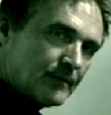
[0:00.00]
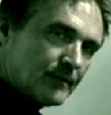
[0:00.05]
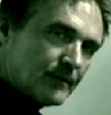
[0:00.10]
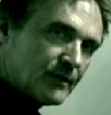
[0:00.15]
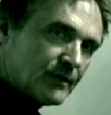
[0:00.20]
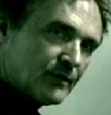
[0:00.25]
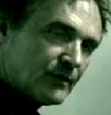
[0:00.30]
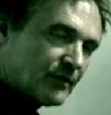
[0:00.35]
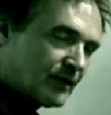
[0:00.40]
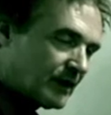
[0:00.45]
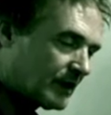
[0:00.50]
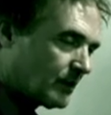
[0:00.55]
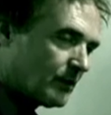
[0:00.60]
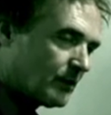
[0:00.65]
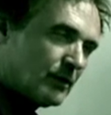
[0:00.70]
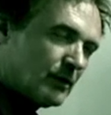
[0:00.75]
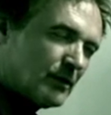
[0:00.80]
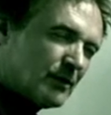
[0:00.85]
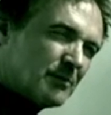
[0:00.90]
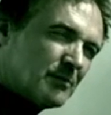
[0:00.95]
Doesn't sound
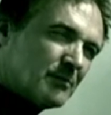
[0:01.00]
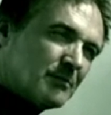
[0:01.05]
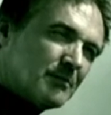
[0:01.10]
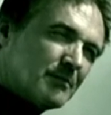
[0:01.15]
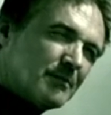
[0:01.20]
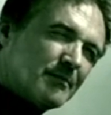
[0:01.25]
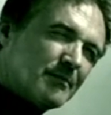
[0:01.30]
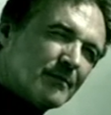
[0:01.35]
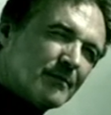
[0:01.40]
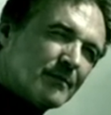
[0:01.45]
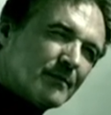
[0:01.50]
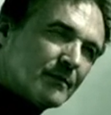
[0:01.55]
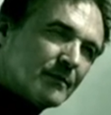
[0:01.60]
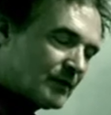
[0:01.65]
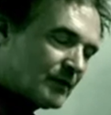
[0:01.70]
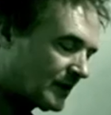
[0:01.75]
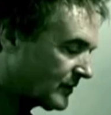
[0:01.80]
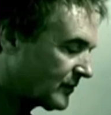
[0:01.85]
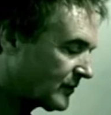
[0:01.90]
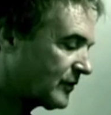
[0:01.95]
good. So
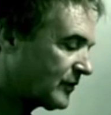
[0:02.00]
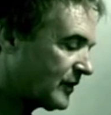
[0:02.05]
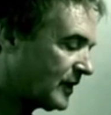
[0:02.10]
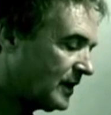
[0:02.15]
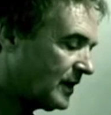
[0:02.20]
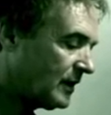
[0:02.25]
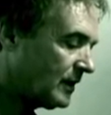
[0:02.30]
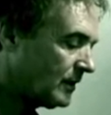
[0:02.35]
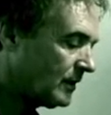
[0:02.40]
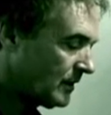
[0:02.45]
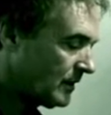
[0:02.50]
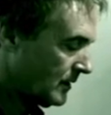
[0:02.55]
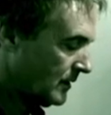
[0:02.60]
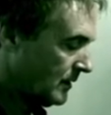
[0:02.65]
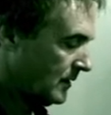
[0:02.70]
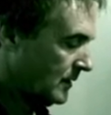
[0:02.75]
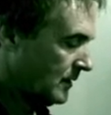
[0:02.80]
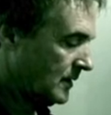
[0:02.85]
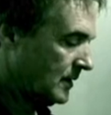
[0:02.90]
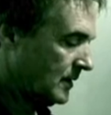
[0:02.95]
it's thin.
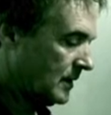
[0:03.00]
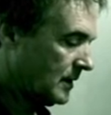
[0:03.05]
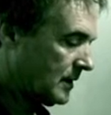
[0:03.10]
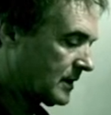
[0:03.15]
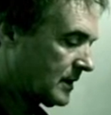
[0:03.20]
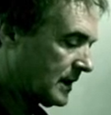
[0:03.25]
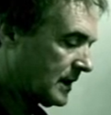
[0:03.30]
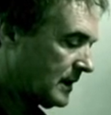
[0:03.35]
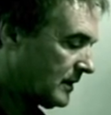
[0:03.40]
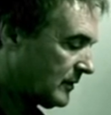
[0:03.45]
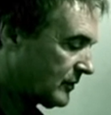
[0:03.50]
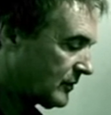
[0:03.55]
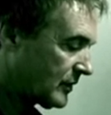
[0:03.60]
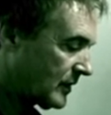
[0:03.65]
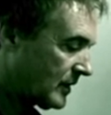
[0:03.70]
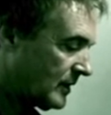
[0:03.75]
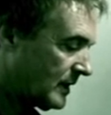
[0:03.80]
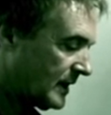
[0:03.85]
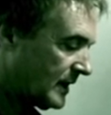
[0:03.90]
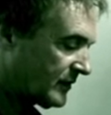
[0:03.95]
Okay, so
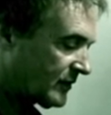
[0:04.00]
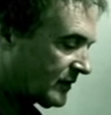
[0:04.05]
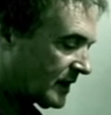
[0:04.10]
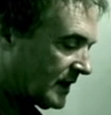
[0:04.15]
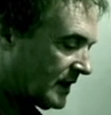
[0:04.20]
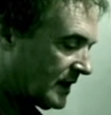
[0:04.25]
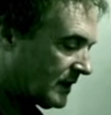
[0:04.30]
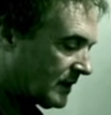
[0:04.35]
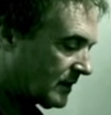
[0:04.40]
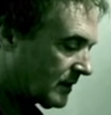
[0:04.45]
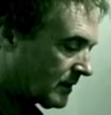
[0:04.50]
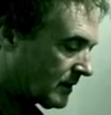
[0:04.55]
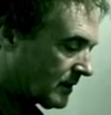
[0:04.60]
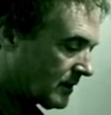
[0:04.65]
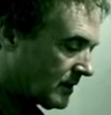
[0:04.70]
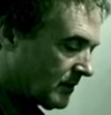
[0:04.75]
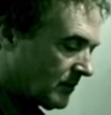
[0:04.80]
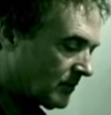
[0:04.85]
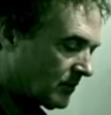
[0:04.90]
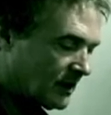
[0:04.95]
let's take
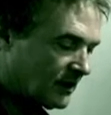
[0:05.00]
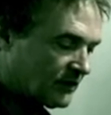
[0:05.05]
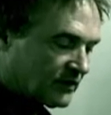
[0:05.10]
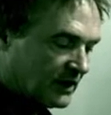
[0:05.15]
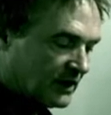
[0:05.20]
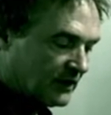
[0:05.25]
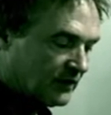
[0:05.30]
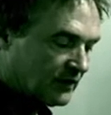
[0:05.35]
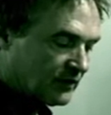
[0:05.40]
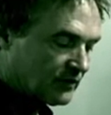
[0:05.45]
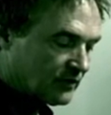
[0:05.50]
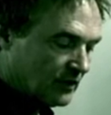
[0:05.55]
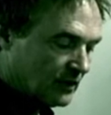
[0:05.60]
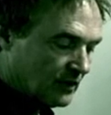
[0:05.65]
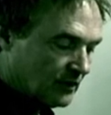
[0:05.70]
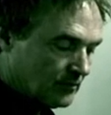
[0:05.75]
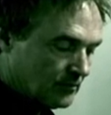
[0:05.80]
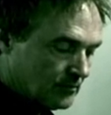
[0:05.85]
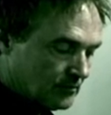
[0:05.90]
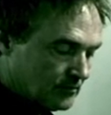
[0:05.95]
this
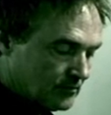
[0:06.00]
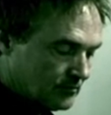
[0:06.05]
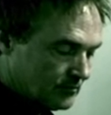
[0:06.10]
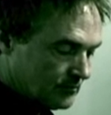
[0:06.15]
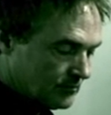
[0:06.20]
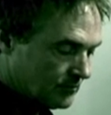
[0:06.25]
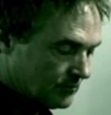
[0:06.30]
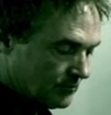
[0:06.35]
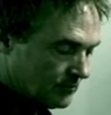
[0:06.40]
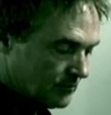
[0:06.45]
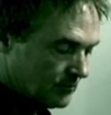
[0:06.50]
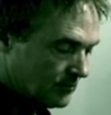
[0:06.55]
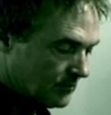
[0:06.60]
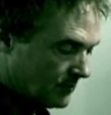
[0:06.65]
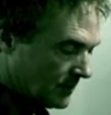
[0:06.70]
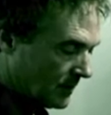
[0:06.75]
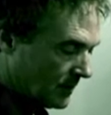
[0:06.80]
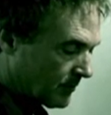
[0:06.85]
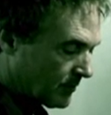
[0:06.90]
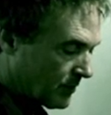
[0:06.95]
note.
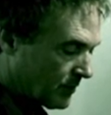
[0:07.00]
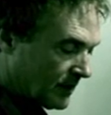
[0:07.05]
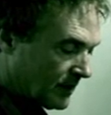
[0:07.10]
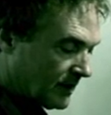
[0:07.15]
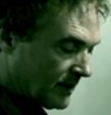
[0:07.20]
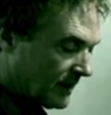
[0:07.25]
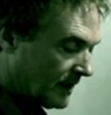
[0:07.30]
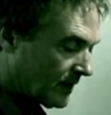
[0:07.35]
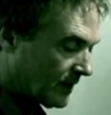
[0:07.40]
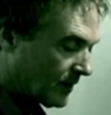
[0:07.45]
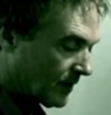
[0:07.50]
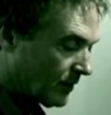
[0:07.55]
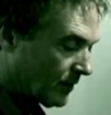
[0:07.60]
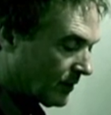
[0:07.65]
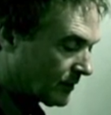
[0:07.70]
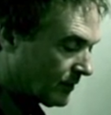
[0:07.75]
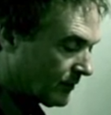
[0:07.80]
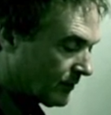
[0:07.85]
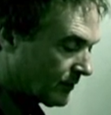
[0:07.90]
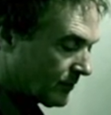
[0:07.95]
Put it down an
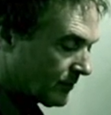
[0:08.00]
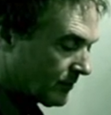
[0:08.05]
octave.